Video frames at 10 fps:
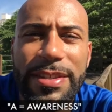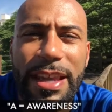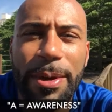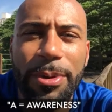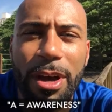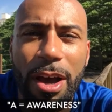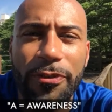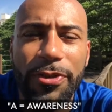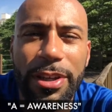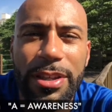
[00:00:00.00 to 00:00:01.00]
same
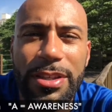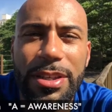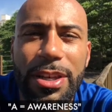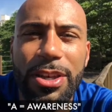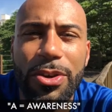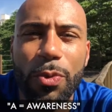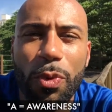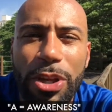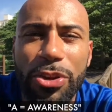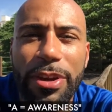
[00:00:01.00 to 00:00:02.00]
confidence
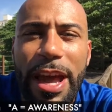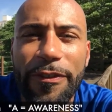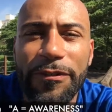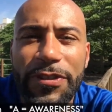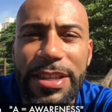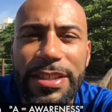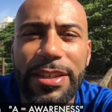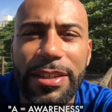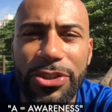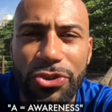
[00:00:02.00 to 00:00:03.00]
when you're not
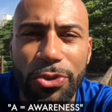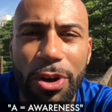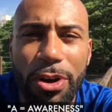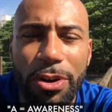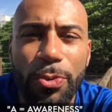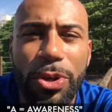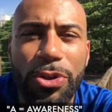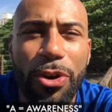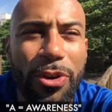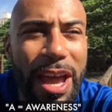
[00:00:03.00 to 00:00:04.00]
physically strong, when
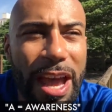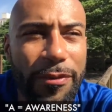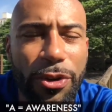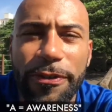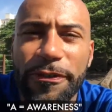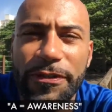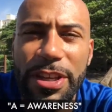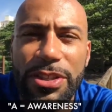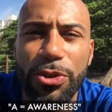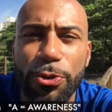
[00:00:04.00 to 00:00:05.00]
you don't have your
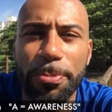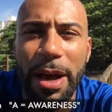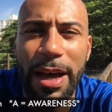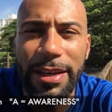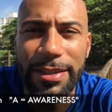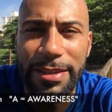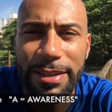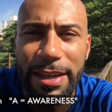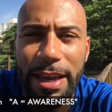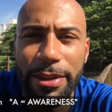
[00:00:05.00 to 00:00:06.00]
physical body
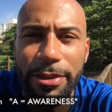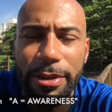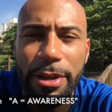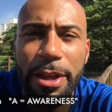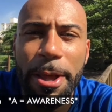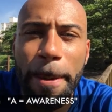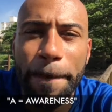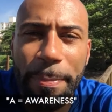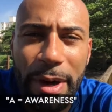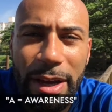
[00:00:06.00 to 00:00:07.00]
together.
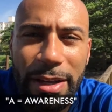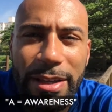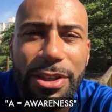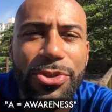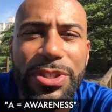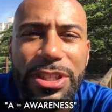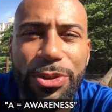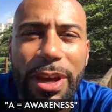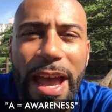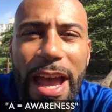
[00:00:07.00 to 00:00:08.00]
But you
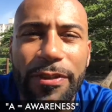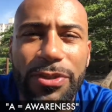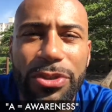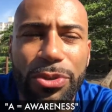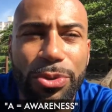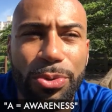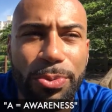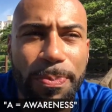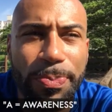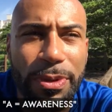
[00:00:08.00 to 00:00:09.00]
still have to
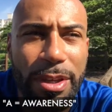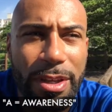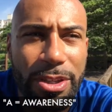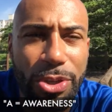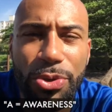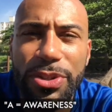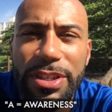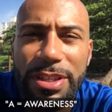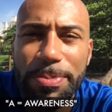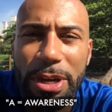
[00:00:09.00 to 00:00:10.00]
use
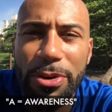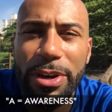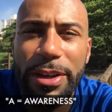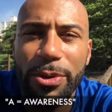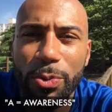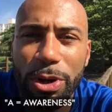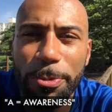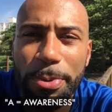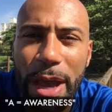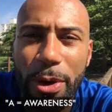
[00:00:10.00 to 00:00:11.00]
the spirit and the
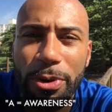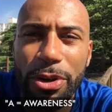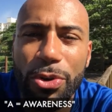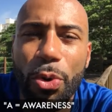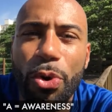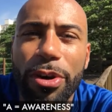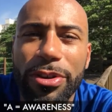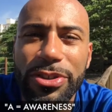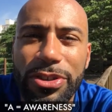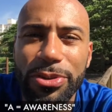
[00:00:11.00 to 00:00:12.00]
willpower in
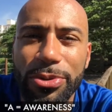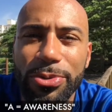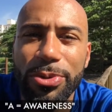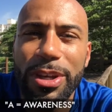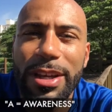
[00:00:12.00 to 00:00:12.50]
order to